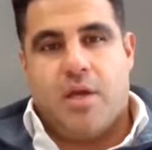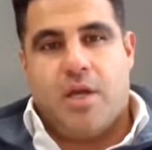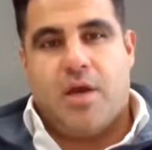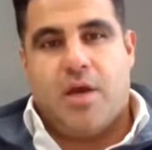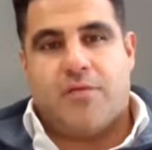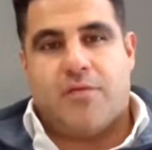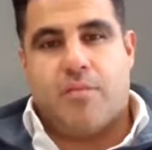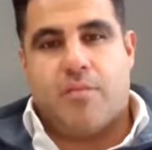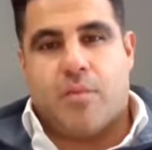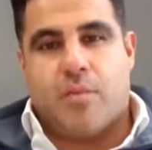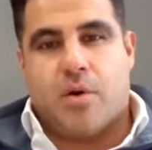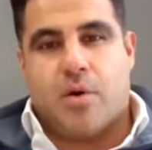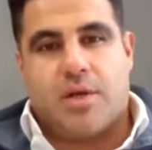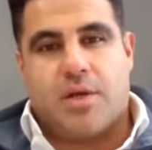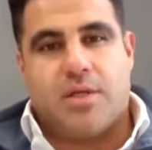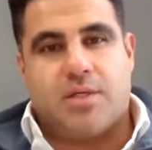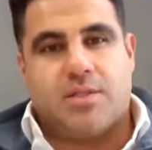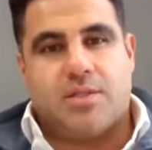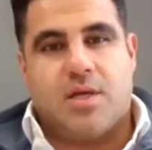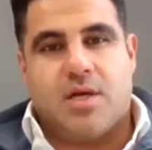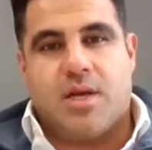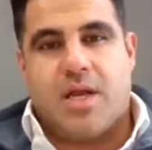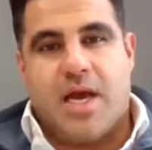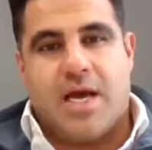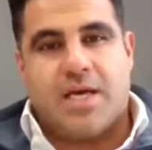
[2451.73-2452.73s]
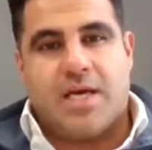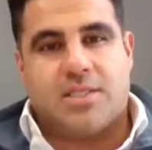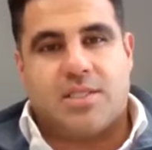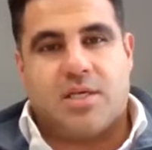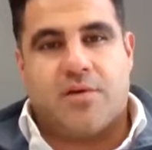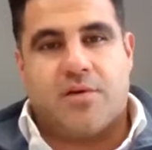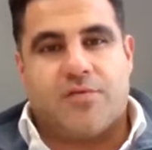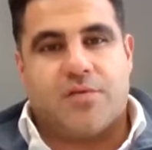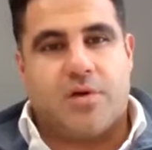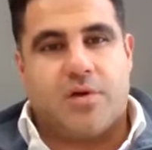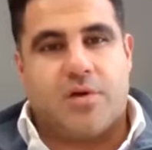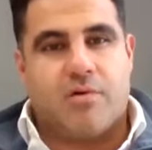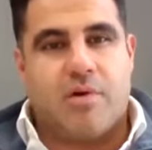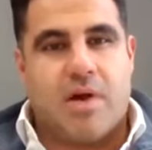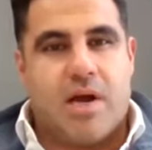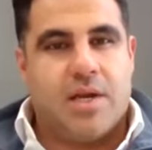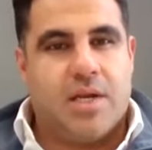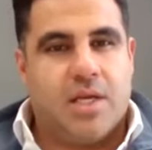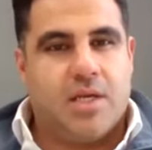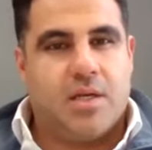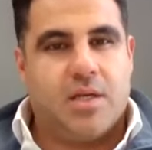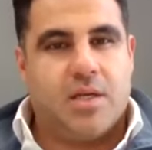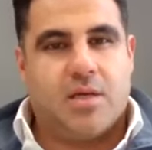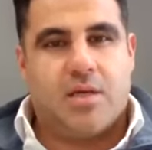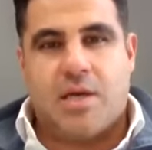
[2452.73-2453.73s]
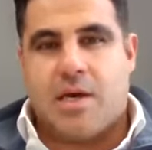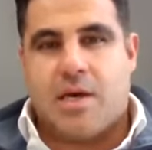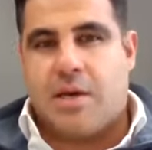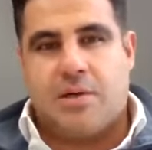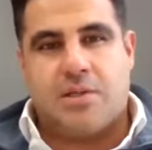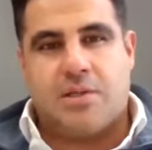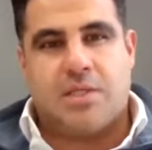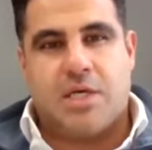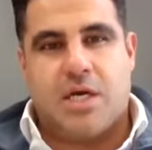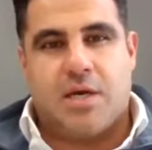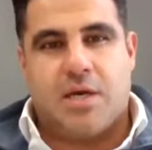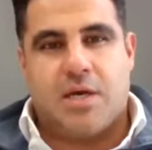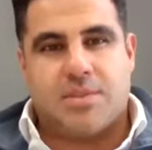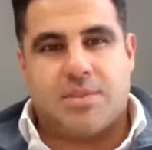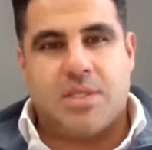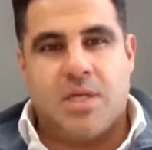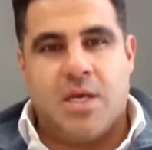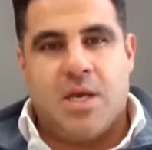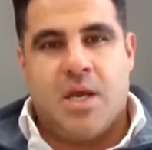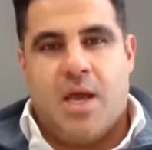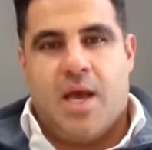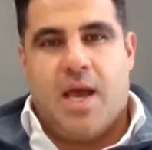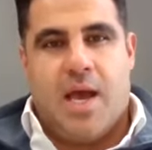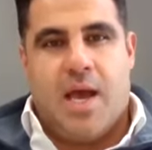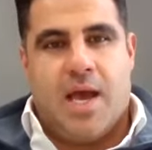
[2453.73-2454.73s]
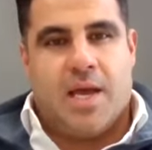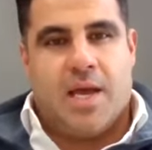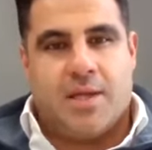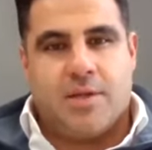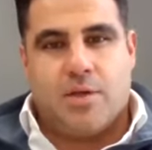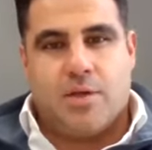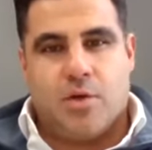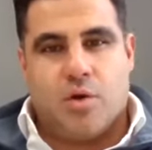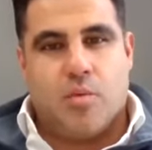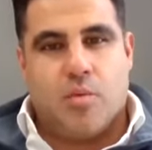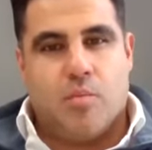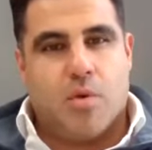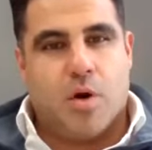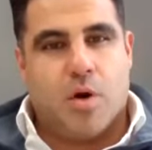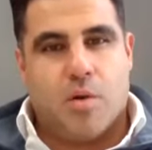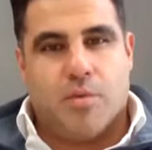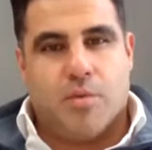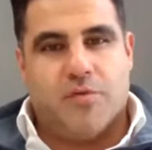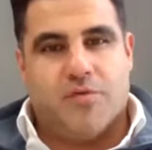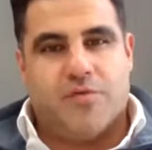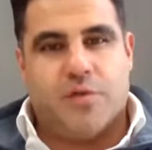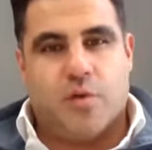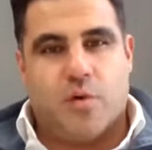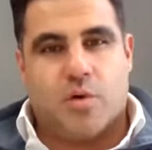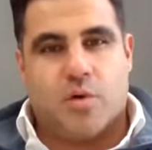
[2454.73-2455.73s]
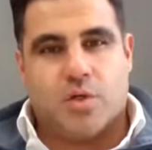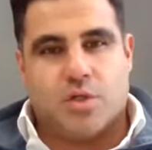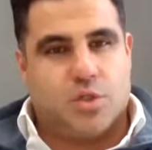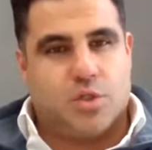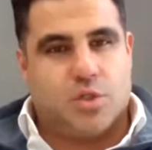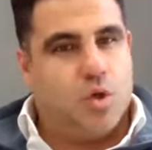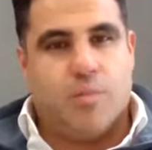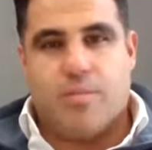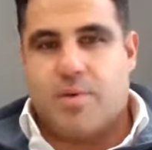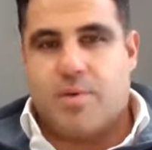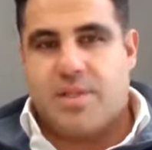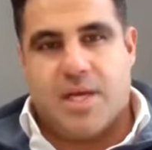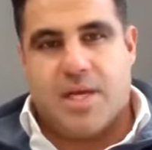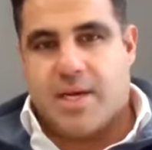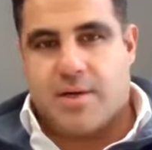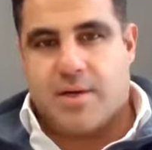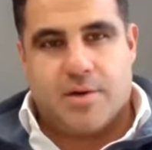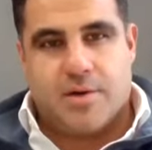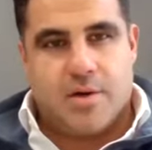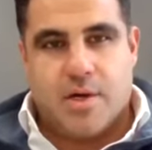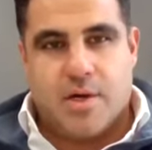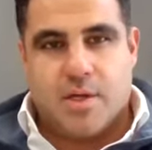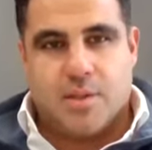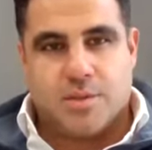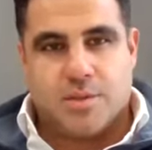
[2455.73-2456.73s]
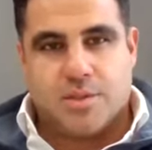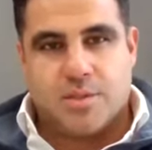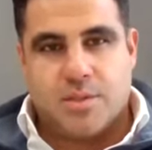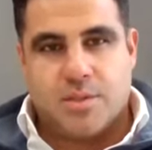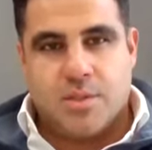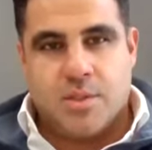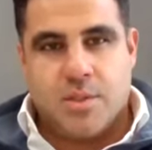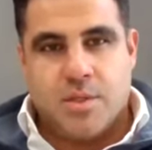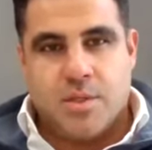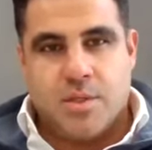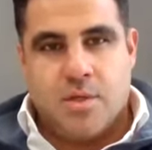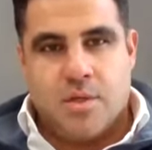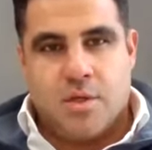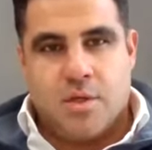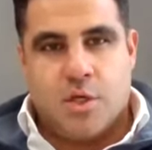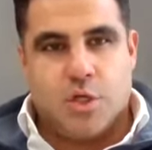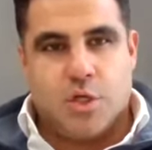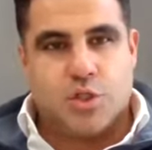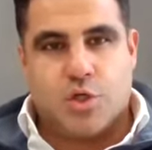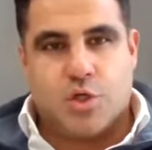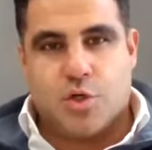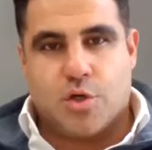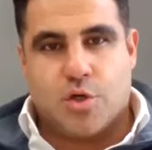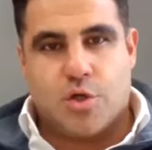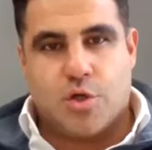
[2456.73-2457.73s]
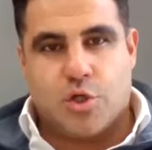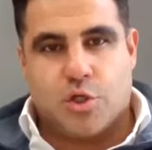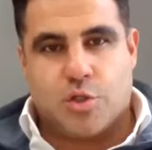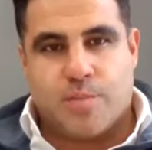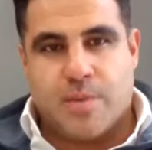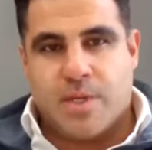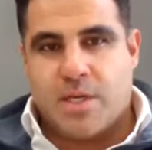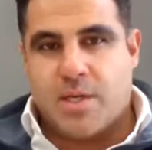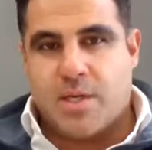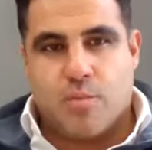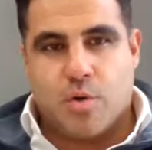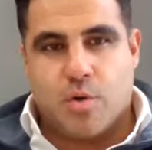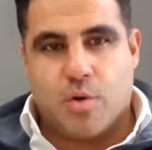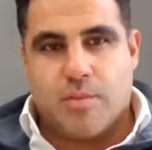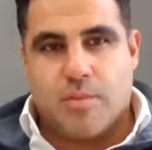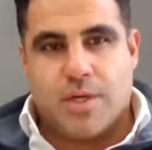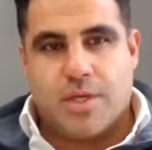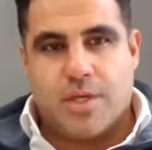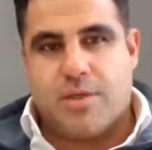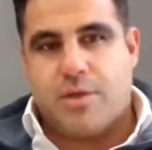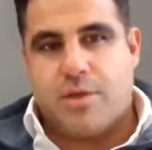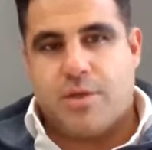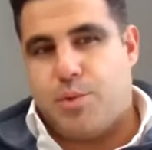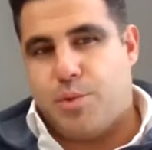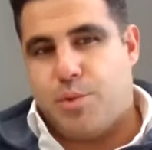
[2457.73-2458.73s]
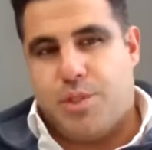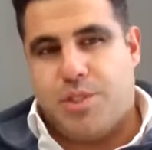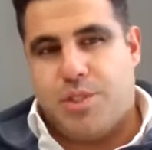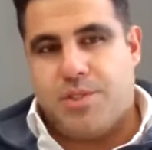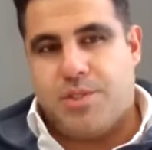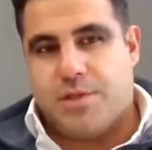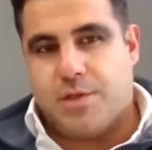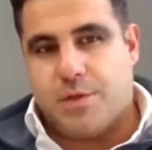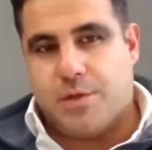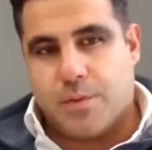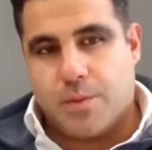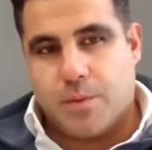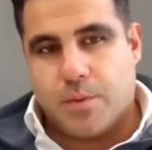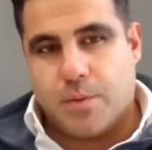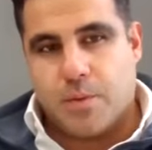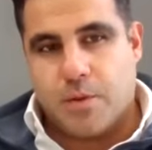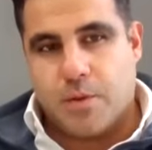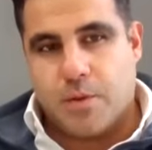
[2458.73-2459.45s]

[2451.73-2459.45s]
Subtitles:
If the market is not asking for granite countertops and marble floors, don't put that in your house because you're spending more money than you need to.